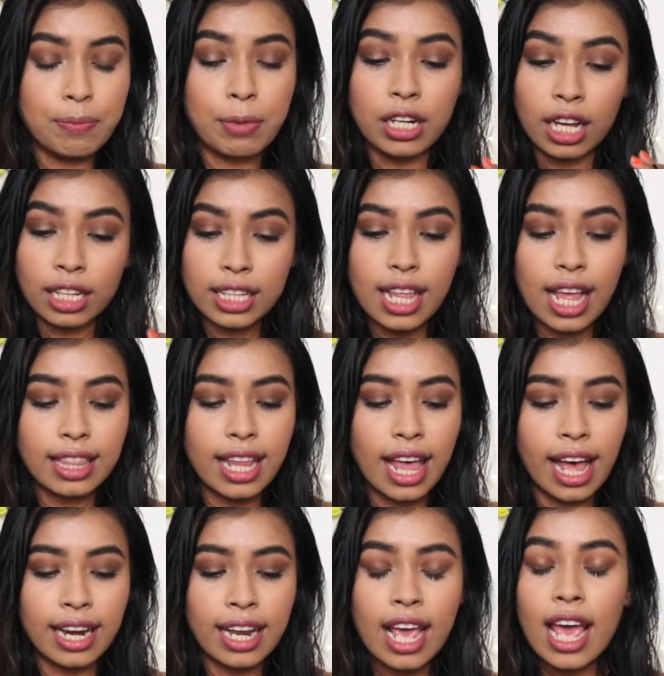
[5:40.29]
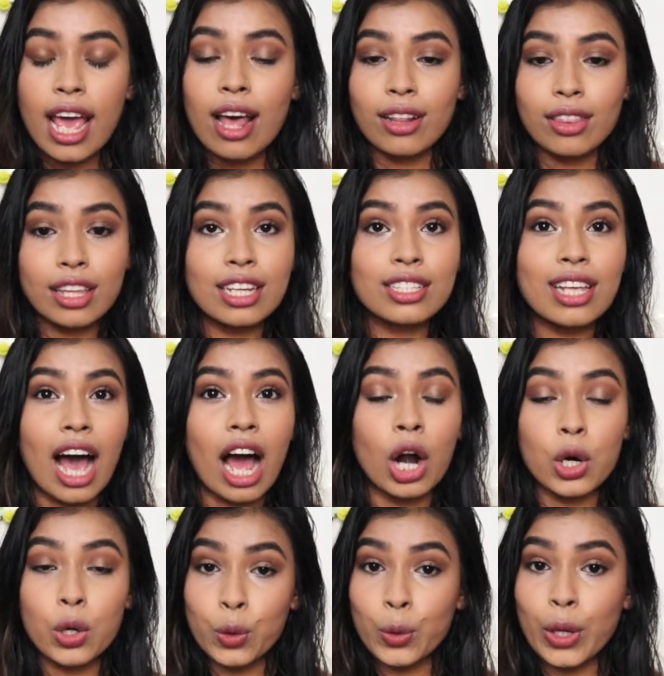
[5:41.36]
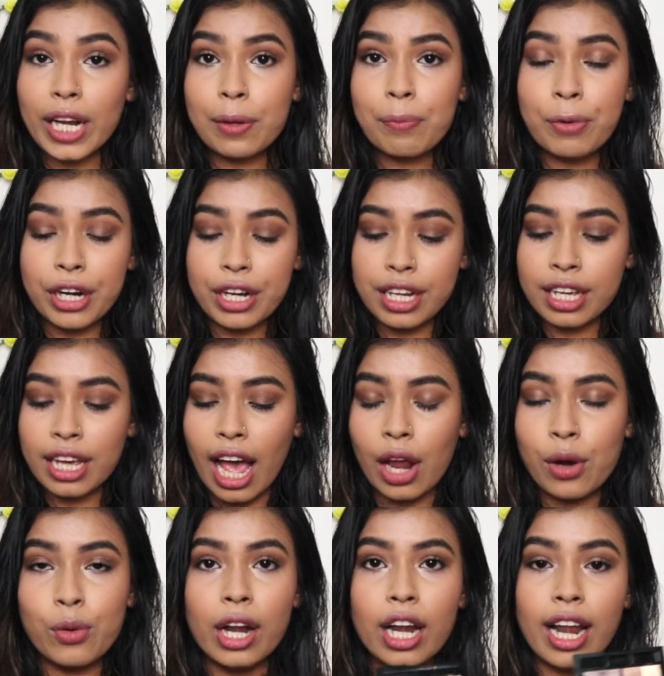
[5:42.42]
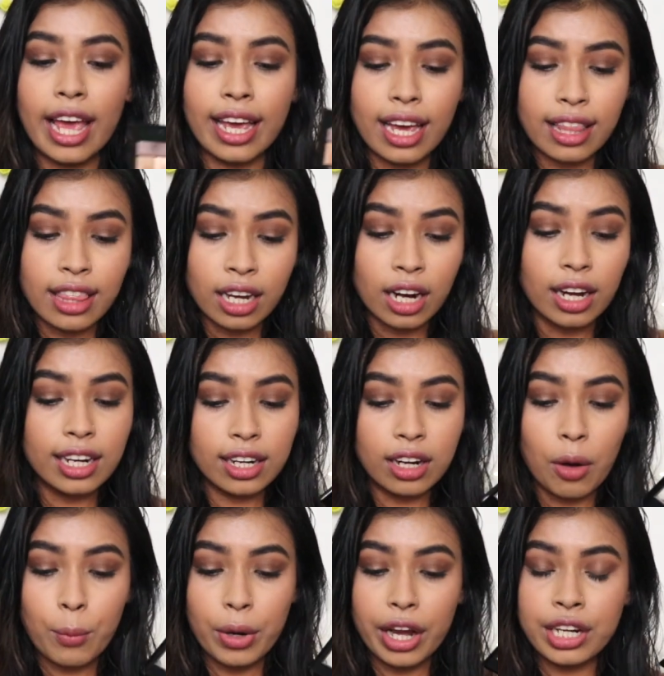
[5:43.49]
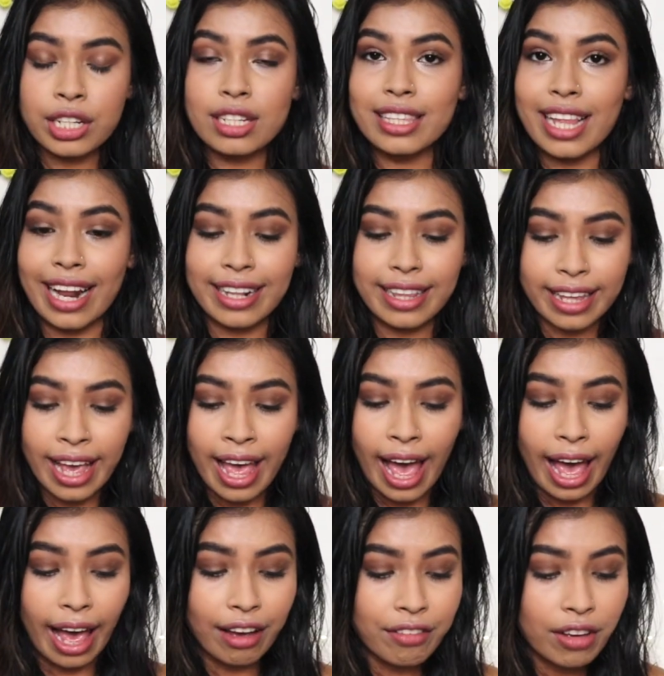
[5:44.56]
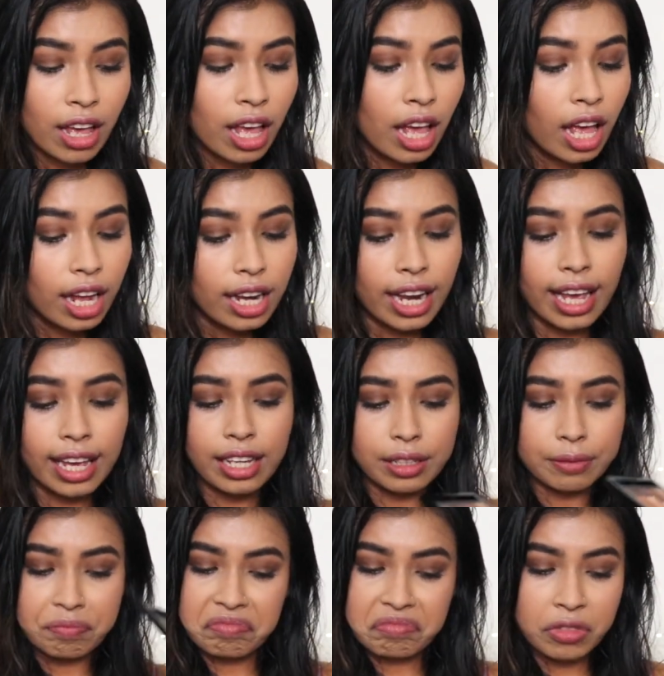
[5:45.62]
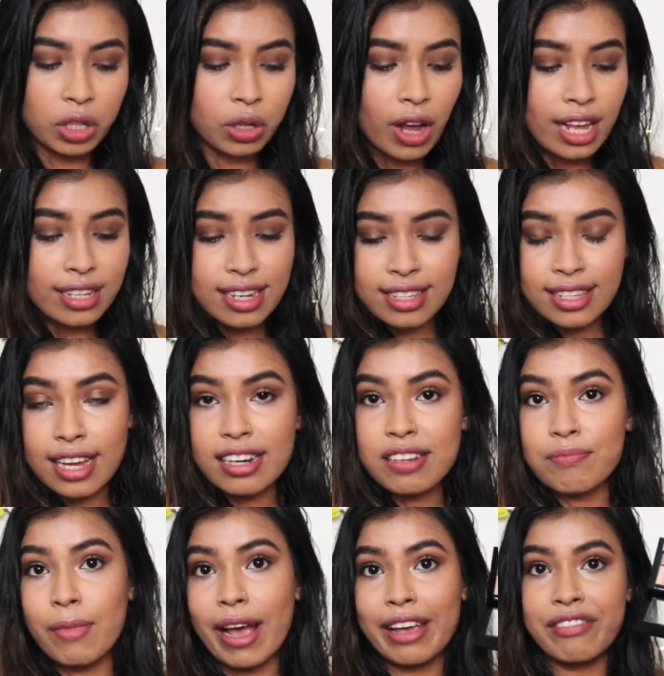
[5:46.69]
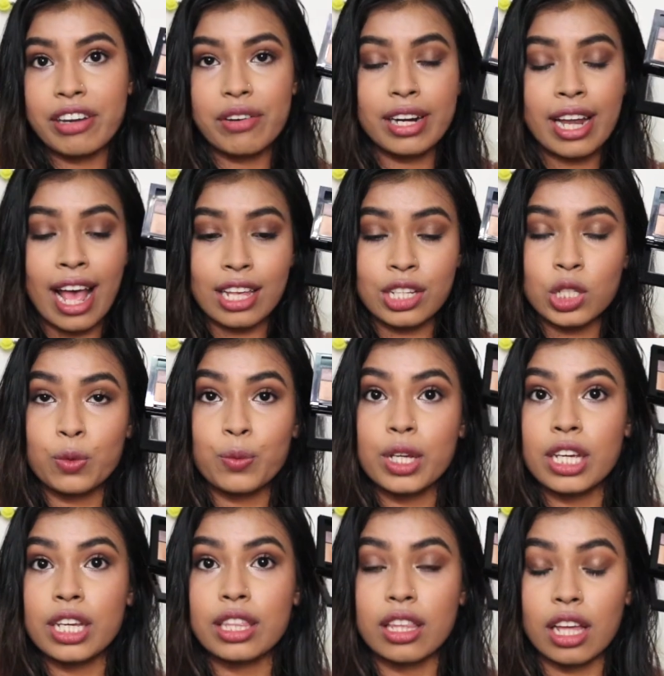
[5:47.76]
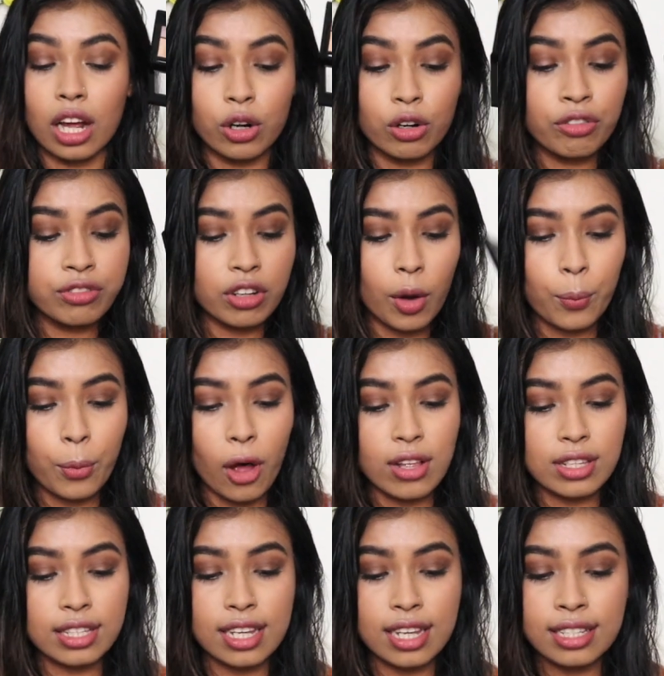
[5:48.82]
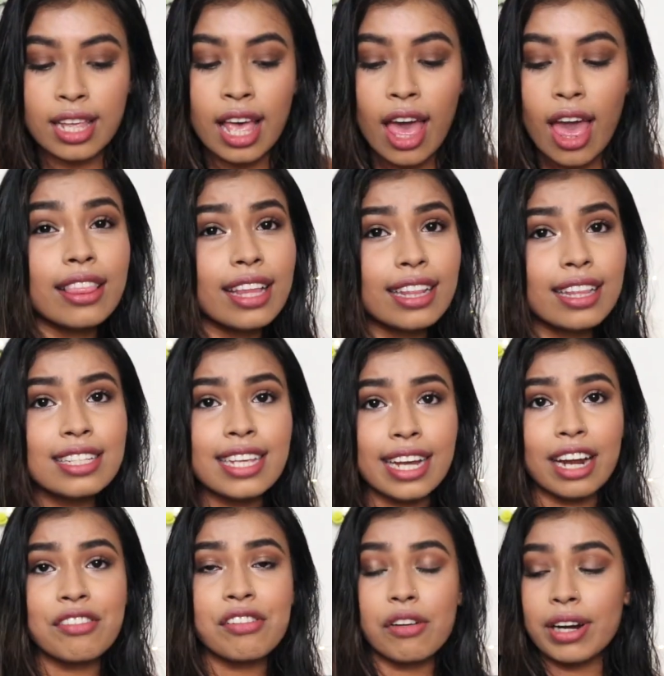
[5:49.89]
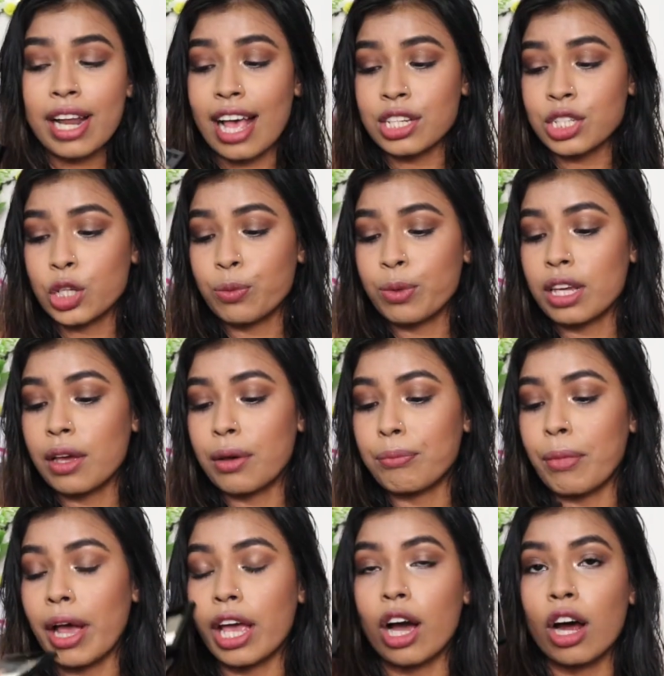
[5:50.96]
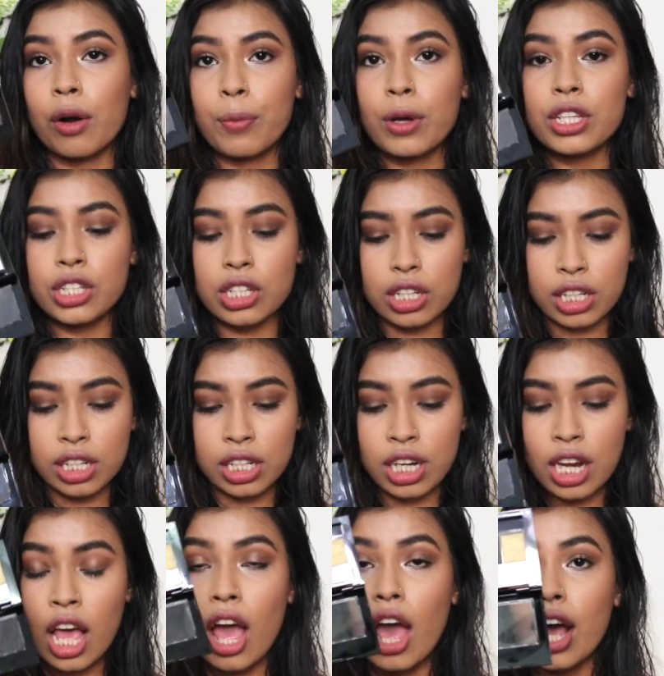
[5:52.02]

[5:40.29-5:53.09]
But other than that, these are really pretty. I really like the color combination that they have. Like, you know, as I said, my favorite has to be the rooftop bronzes. Then the second favorite has to be my urban jungle.